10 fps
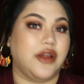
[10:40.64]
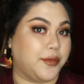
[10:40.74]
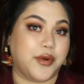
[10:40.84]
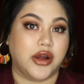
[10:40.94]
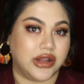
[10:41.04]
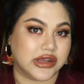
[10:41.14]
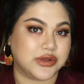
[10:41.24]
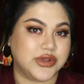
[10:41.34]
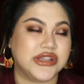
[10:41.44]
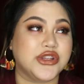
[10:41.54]
their products,
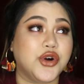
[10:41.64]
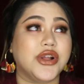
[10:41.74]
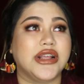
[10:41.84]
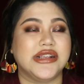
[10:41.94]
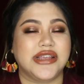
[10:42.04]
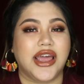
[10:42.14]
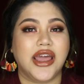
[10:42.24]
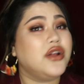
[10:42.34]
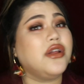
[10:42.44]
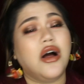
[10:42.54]
which is good kasi
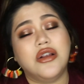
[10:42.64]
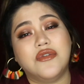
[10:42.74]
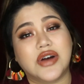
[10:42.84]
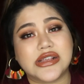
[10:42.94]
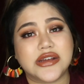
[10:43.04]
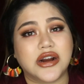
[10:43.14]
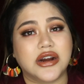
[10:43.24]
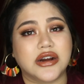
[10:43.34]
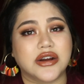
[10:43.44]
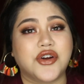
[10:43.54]
not all of us
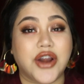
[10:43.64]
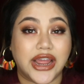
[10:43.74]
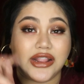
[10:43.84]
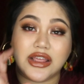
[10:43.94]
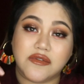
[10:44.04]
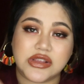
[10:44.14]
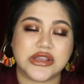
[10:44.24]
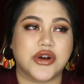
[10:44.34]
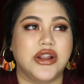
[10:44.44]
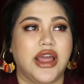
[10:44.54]
are
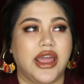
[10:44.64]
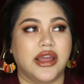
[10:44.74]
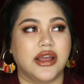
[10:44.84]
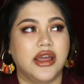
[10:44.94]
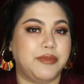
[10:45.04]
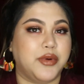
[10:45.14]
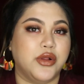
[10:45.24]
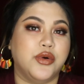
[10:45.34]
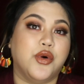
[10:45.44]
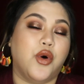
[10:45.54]
creatives or like
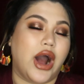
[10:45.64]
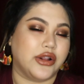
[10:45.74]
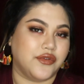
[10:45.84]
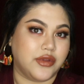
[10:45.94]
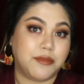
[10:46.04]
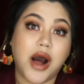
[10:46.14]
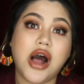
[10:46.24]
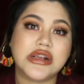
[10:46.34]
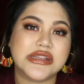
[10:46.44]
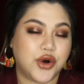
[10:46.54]
people who go out of the
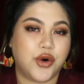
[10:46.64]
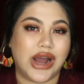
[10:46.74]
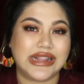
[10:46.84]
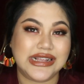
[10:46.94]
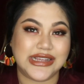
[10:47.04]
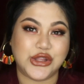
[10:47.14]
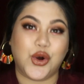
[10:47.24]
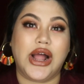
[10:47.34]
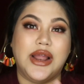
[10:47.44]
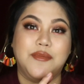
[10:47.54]
box. So at least ito
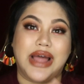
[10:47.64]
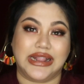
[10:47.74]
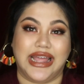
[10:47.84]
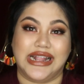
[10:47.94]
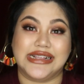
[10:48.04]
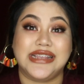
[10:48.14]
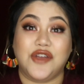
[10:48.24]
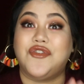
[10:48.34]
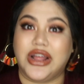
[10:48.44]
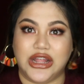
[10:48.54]
alam natin,
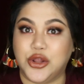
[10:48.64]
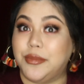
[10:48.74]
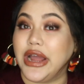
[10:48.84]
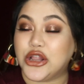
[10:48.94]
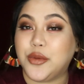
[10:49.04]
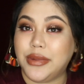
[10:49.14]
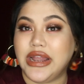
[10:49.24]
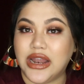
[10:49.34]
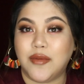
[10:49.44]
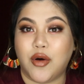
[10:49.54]
safe ka dito. Pag ito
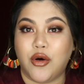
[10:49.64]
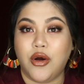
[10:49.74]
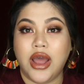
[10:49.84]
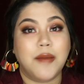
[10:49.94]
binili mo,